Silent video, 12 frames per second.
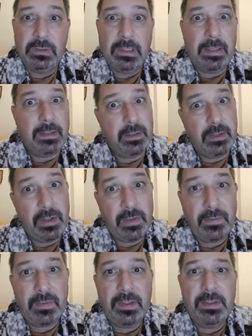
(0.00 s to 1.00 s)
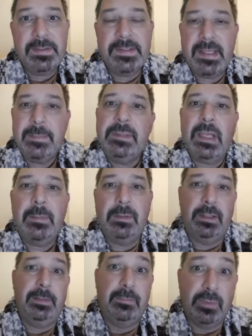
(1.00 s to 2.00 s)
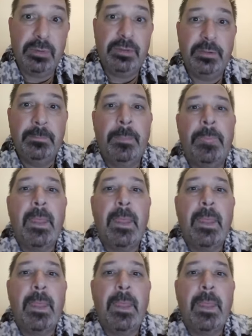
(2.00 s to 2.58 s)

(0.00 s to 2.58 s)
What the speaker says: like Earth, same time, like modern.